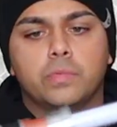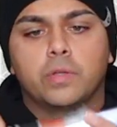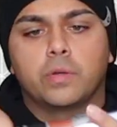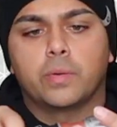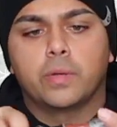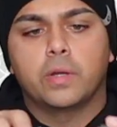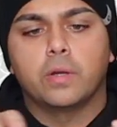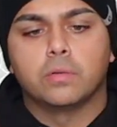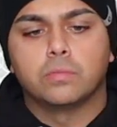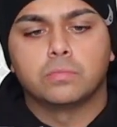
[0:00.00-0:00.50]
There
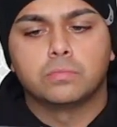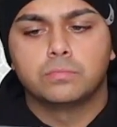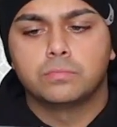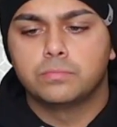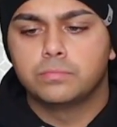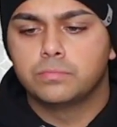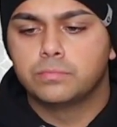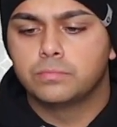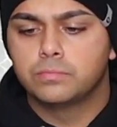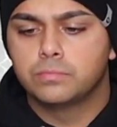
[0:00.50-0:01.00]
we go.
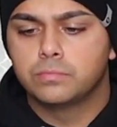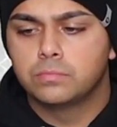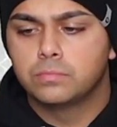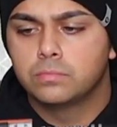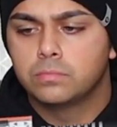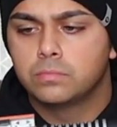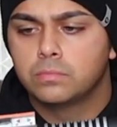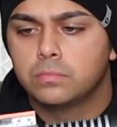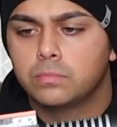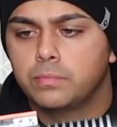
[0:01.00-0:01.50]

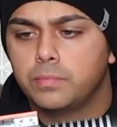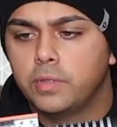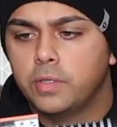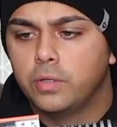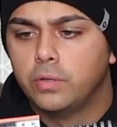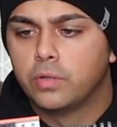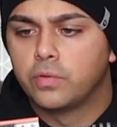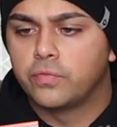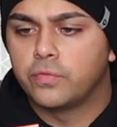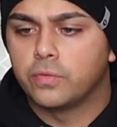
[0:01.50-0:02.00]

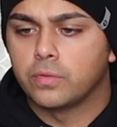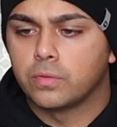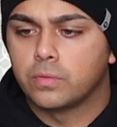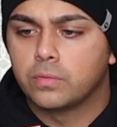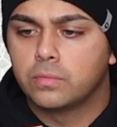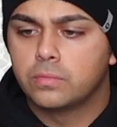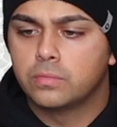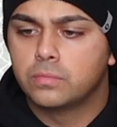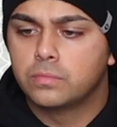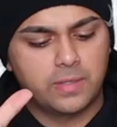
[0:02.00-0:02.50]
Beautiful.
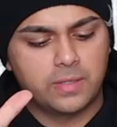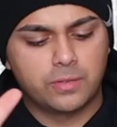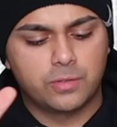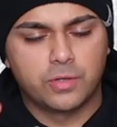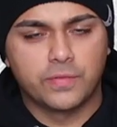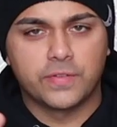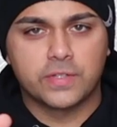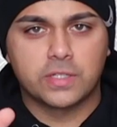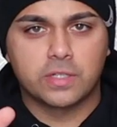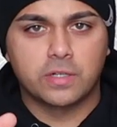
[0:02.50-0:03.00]
I don't
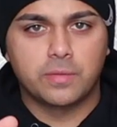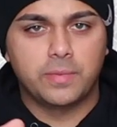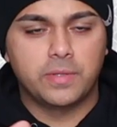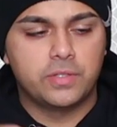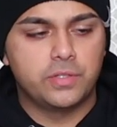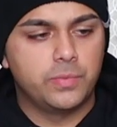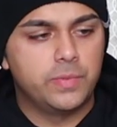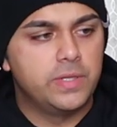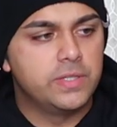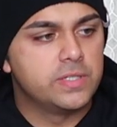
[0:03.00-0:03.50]
know if it's going to be
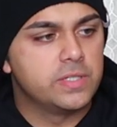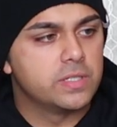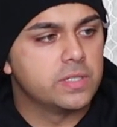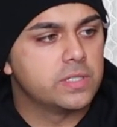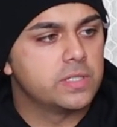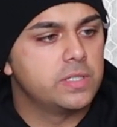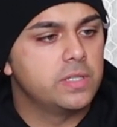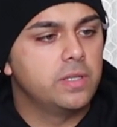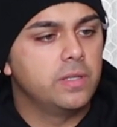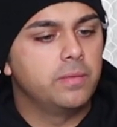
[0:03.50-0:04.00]
too easy to
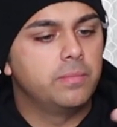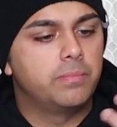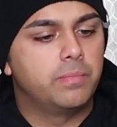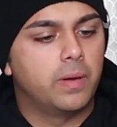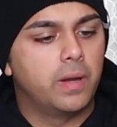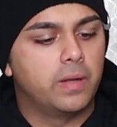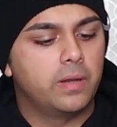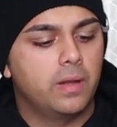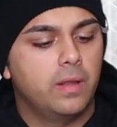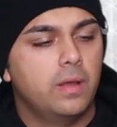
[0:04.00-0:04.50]
see,
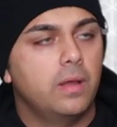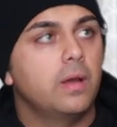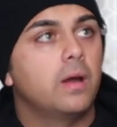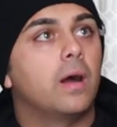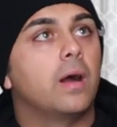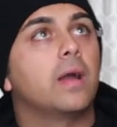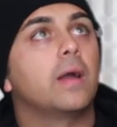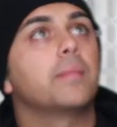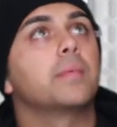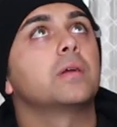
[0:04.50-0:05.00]
but
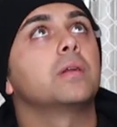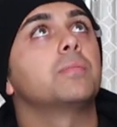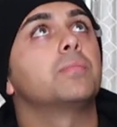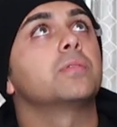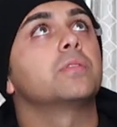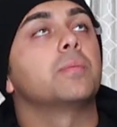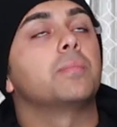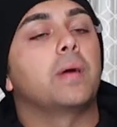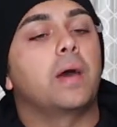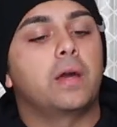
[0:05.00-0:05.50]
I am going to
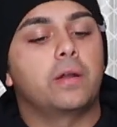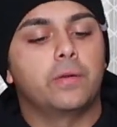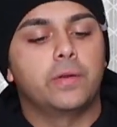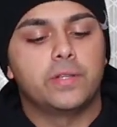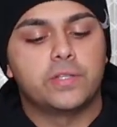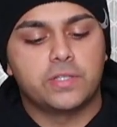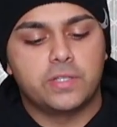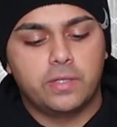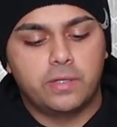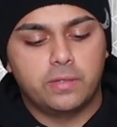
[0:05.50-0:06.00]
put the
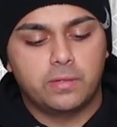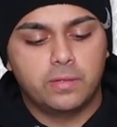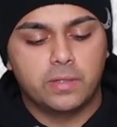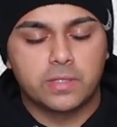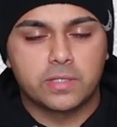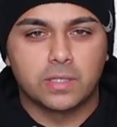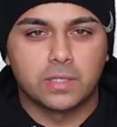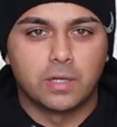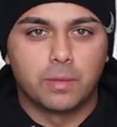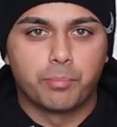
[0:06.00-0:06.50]
batteries in.
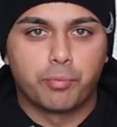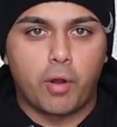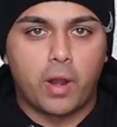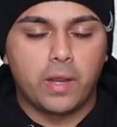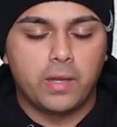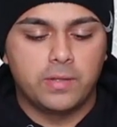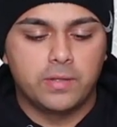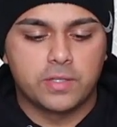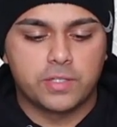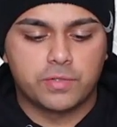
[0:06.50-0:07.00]
It's a little
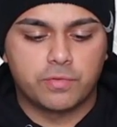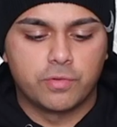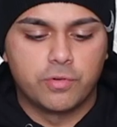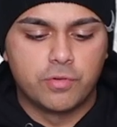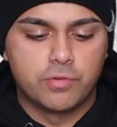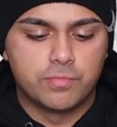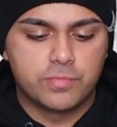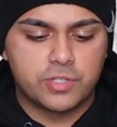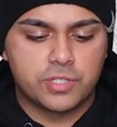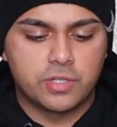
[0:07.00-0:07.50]
bright in this
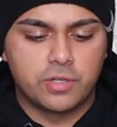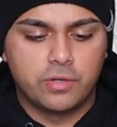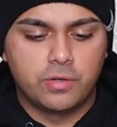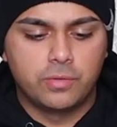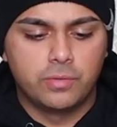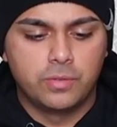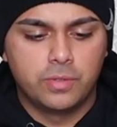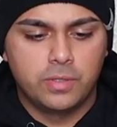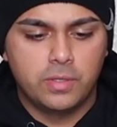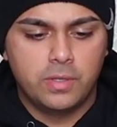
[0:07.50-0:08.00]
room,
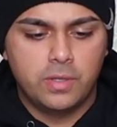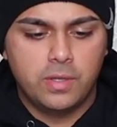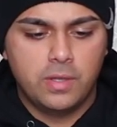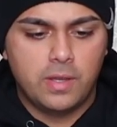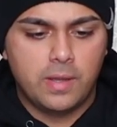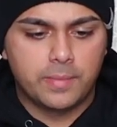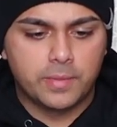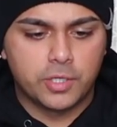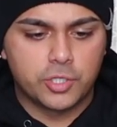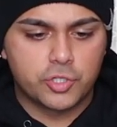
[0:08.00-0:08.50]
so I'm
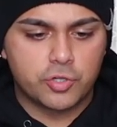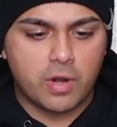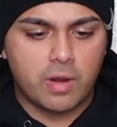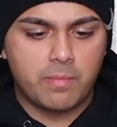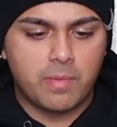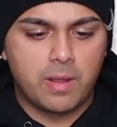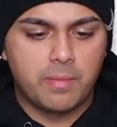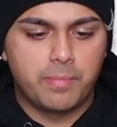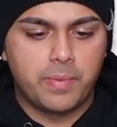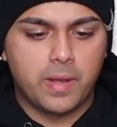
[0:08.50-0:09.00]
going to try
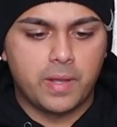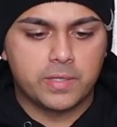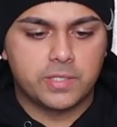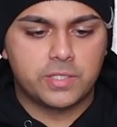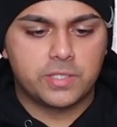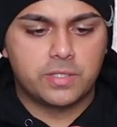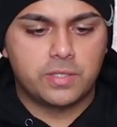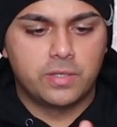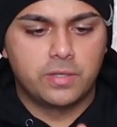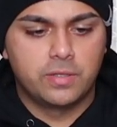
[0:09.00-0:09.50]
my
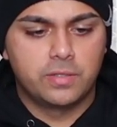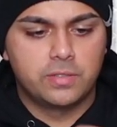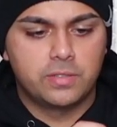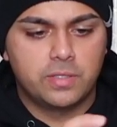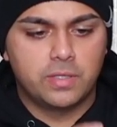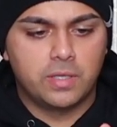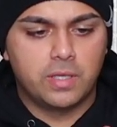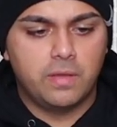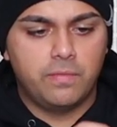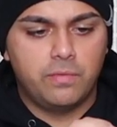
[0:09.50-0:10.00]
best
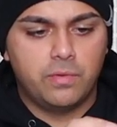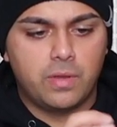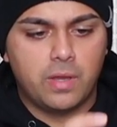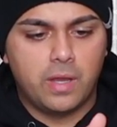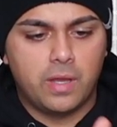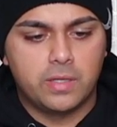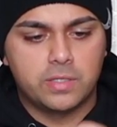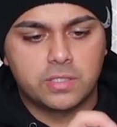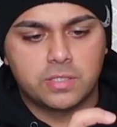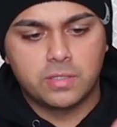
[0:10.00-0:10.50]
to give you
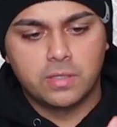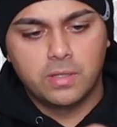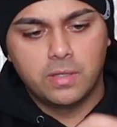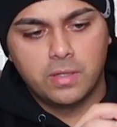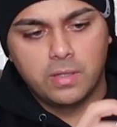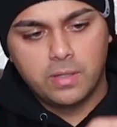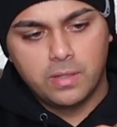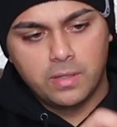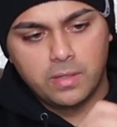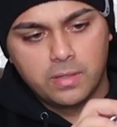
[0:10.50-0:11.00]
guys
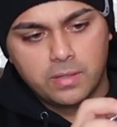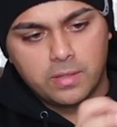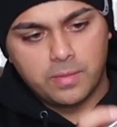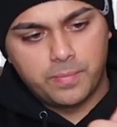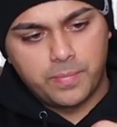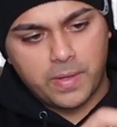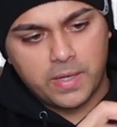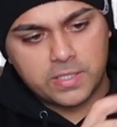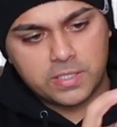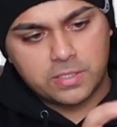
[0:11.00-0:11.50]
the
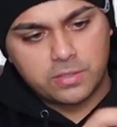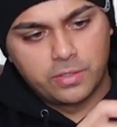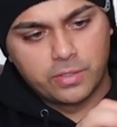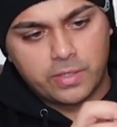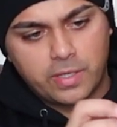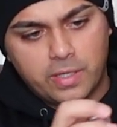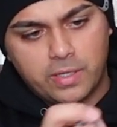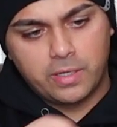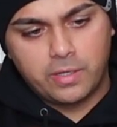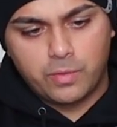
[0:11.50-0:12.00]
best
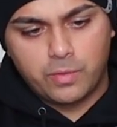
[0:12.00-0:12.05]
look at